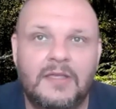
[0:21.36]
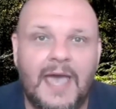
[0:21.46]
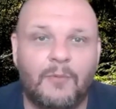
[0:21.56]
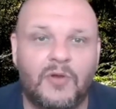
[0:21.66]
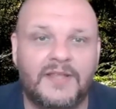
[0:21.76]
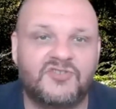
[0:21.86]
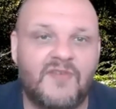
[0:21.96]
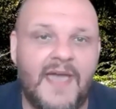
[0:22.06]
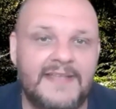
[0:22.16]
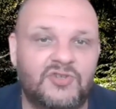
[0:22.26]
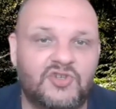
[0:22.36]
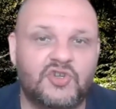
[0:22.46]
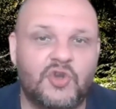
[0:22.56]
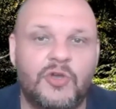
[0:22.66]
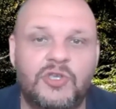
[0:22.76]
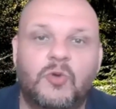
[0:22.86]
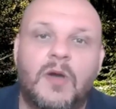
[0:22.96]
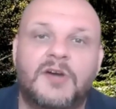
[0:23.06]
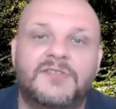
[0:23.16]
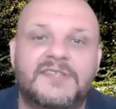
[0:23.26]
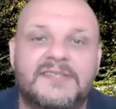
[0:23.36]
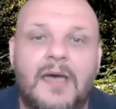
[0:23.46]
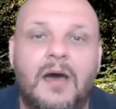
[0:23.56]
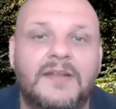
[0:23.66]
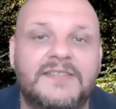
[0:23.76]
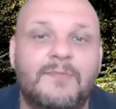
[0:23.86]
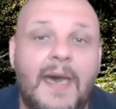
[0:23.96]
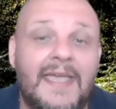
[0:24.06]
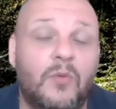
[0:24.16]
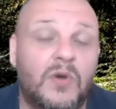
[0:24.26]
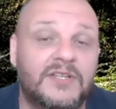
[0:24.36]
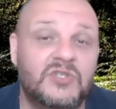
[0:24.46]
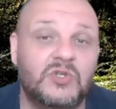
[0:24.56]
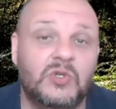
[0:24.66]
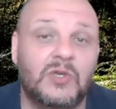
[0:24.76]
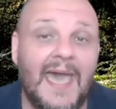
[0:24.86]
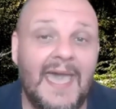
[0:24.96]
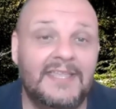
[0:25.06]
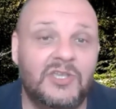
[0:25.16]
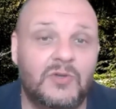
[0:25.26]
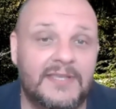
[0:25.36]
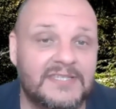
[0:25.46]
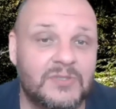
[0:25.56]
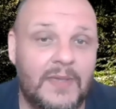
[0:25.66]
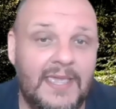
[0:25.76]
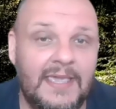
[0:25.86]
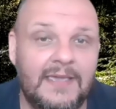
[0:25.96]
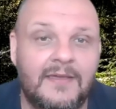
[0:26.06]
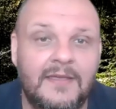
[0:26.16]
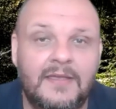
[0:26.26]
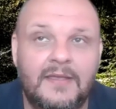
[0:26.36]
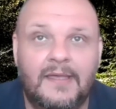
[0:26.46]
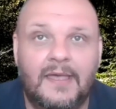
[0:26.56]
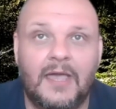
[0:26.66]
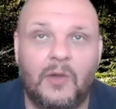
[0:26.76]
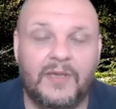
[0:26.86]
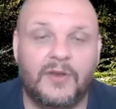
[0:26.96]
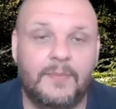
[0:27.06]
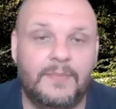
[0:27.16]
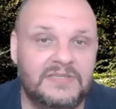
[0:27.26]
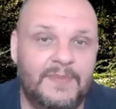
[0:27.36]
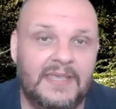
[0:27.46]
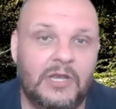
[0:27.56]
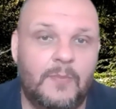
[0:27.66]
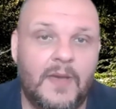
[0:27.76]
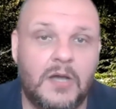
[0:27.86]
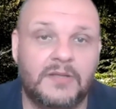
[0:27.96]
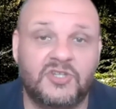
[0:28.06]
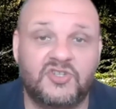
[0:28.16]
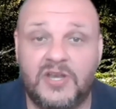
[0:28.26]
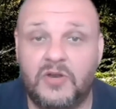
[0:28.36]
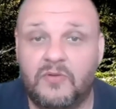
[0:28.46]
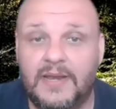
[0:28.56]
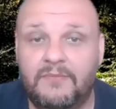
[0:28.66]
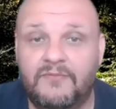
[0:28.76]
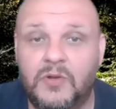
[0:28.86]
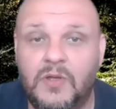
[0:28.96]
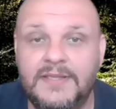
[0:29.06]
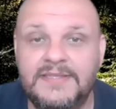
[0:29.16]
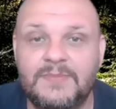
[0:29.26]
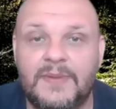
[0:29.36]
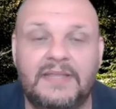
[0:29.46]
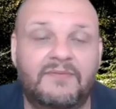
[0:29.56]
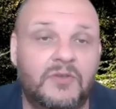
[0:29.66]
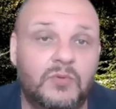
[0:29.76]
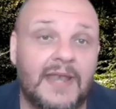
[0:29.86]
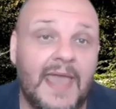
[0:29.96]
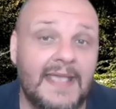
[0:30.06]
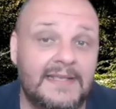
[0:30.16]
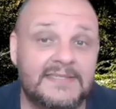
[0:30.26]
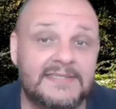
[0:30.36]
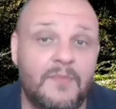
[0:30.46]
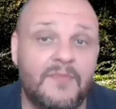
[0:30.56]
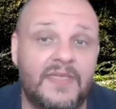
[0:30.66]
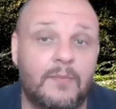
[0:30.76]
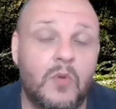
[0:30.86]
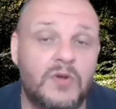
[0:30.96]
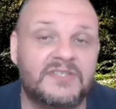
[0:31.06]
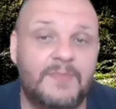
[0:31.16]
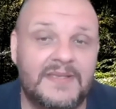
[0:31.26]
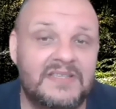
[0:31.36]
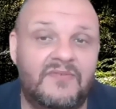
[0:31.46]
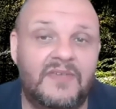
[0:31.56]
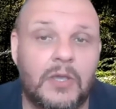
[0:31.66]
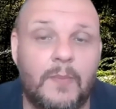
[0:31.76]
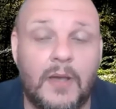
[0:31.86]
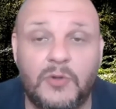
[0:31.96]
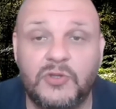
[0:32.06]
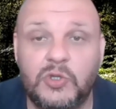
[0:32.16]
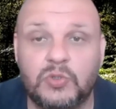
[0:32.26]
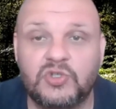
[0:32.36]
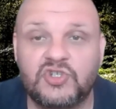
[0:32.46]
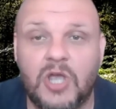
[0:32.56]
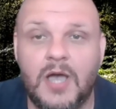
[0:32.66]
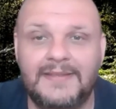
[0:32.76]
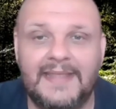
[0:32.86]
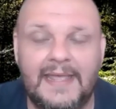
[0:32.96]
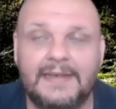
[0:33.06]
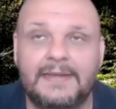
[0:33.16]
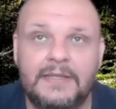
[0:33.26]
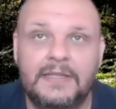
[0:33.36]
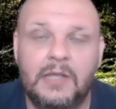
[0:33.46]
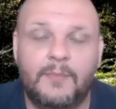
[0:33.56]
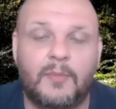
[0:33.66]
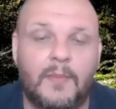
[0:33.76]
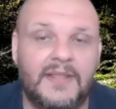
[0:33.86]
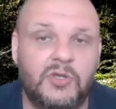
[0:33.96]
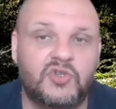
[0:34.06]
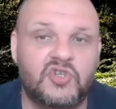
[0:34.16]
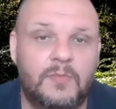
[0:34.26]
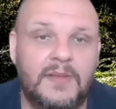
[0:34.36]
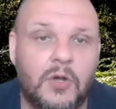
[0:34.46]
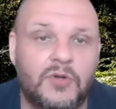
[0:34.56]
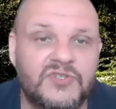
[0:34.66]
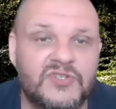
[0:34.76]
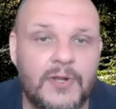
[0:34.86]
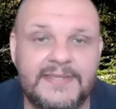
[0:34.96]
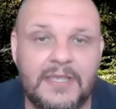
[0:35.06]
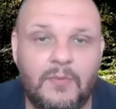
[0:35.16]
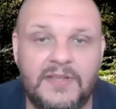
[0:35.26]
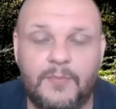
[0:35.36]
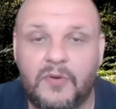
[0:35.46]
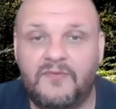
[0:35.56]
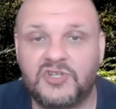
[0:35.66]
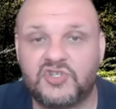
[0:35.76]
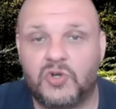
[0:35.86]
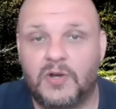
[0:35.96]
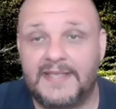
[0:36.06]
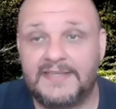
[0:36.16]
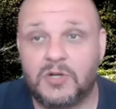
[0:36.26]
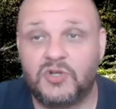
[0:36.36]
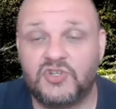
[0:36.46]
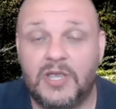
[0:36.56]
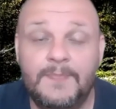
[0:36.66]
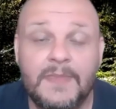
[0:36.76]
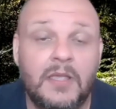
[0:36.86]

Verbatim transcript: I'm going to try to show you how the stars might want to guide you this week. Uh, we're going to be speaking about a general influence, but if you would like something more specific about your chart, then probably you should be consulting with a professional astrologer,